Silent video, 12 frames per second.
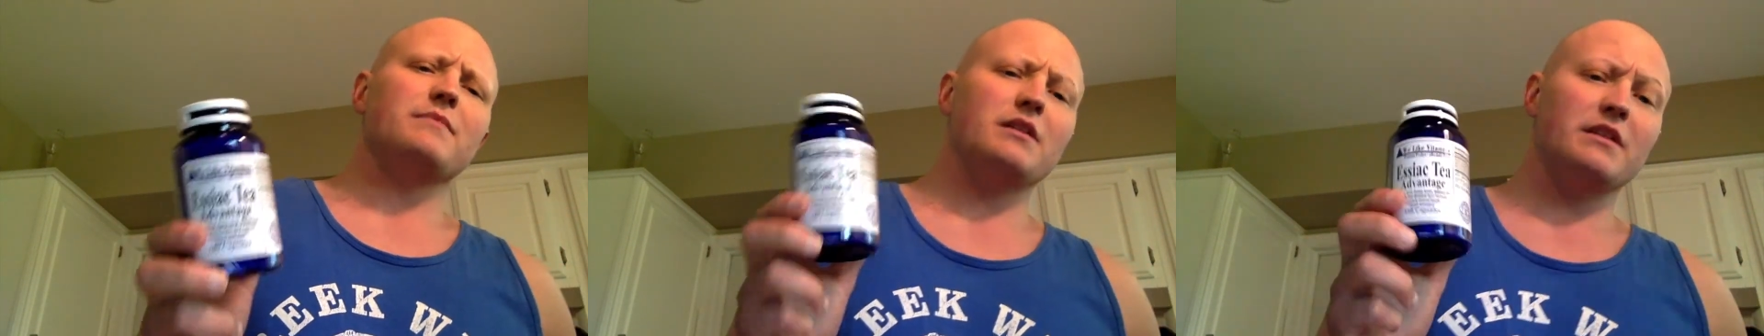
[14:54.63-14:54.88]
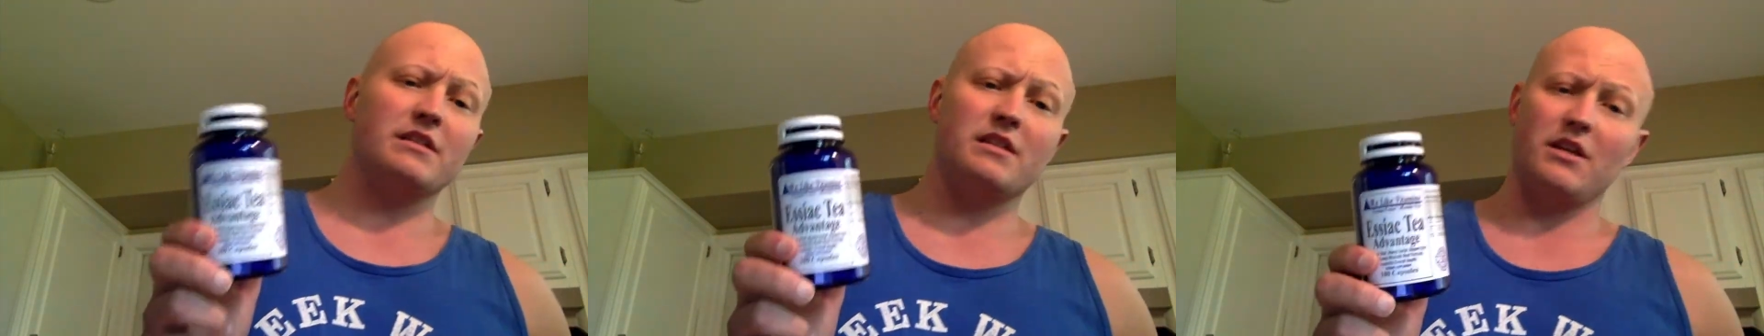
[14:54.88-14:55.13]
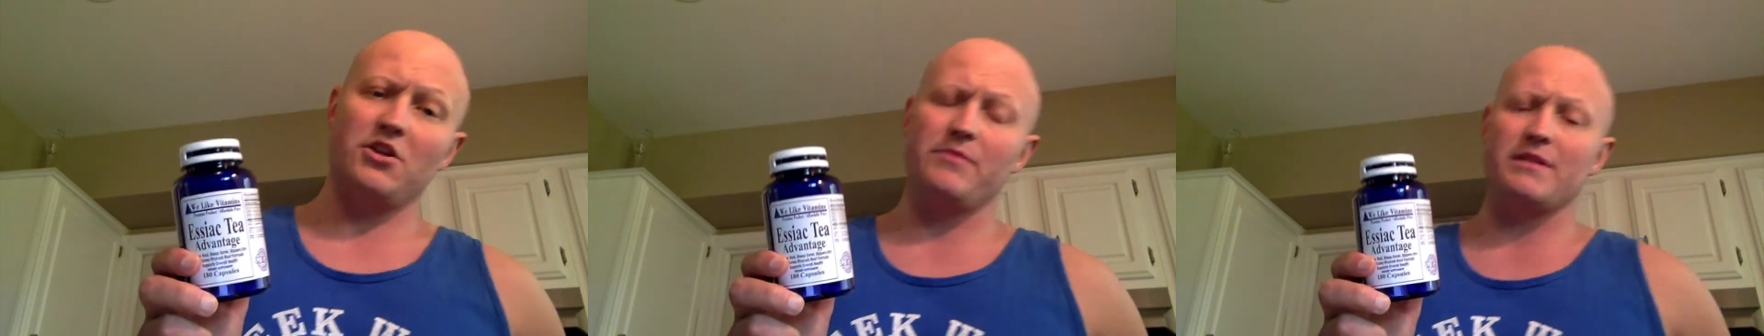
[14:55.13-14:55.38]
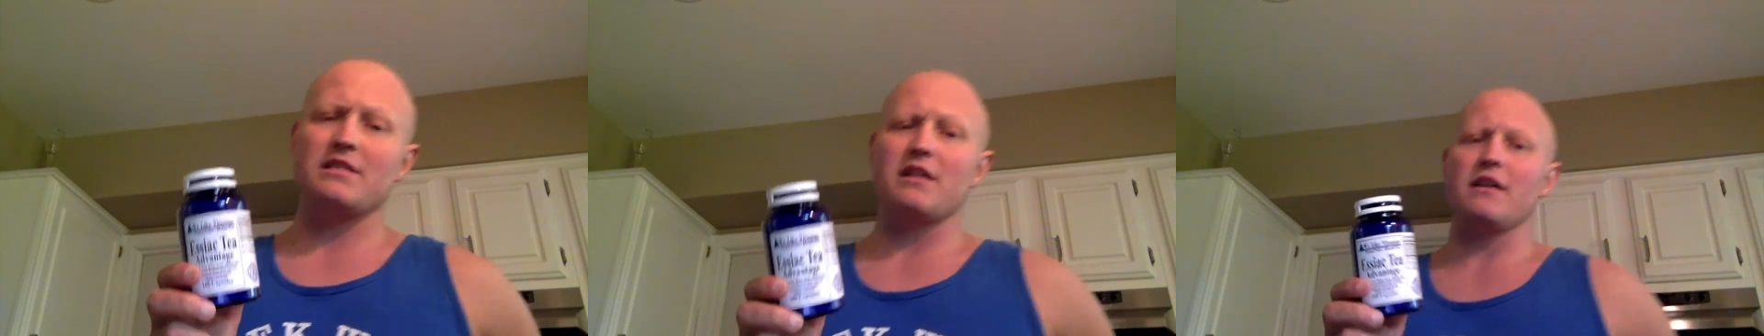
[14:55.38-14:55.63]
just a
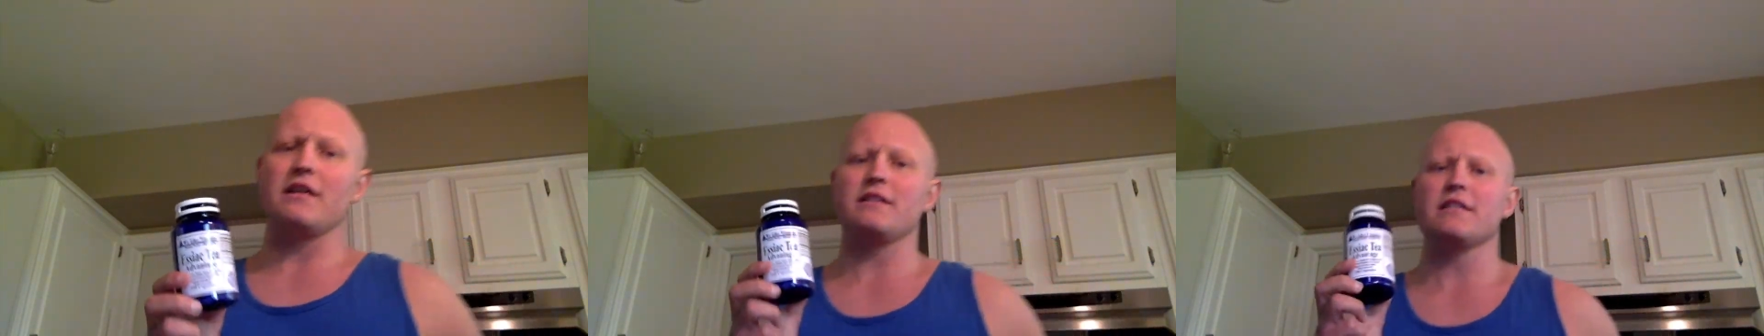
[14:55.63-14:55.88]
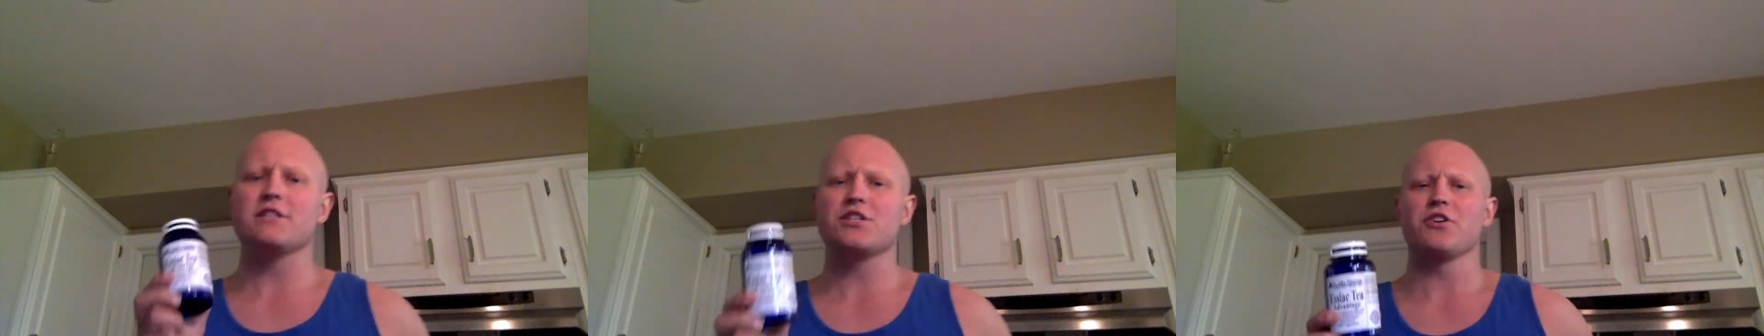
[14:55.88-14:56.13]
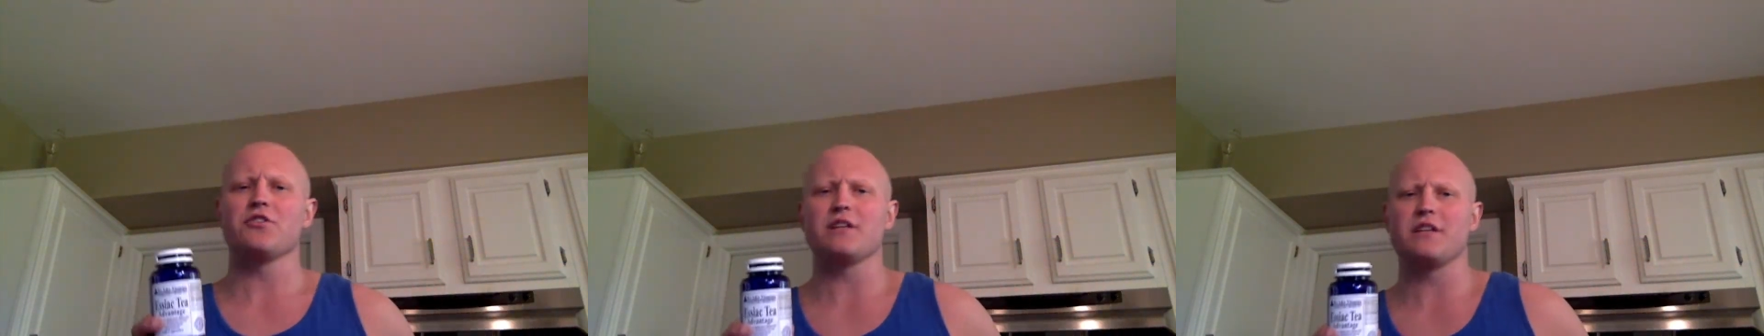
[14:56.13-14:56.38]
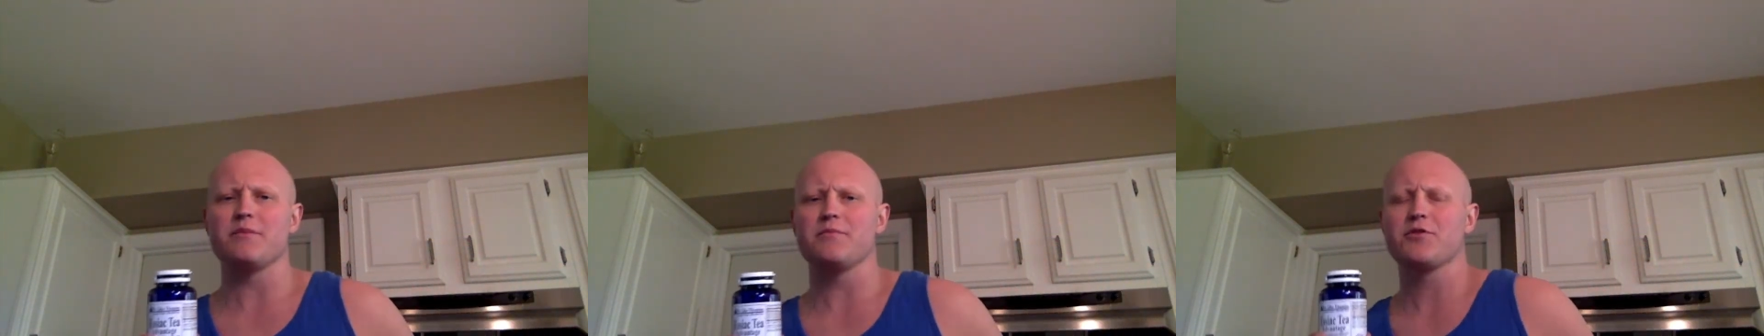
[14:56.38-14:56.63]
human study did show that
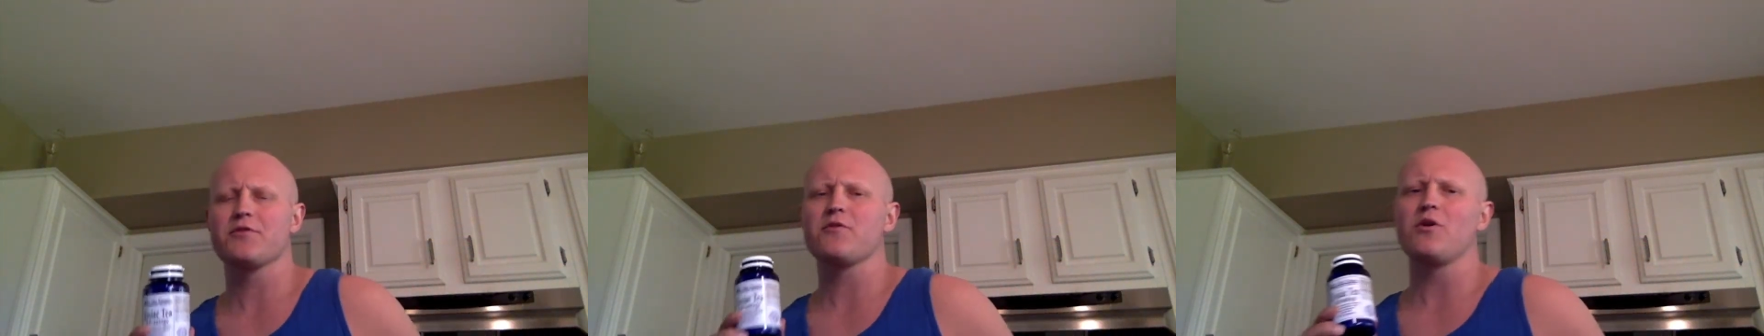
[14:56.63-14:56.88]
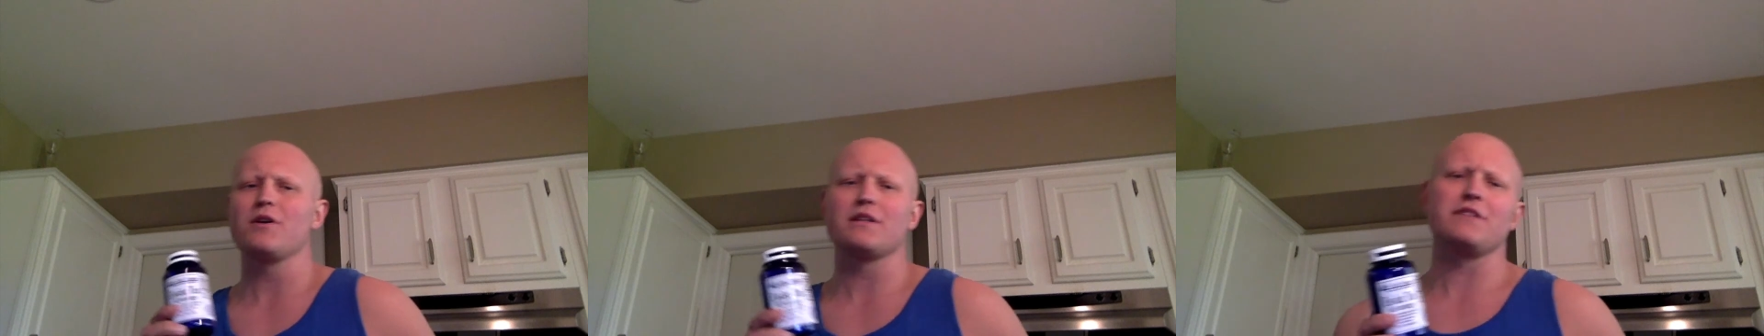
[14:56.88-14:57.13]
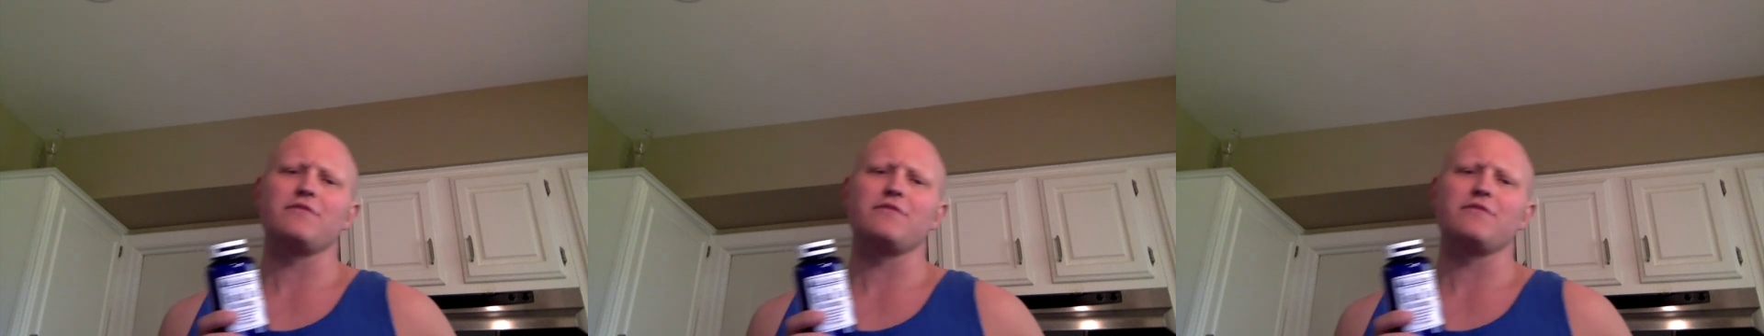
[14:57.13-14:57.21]
it improved quality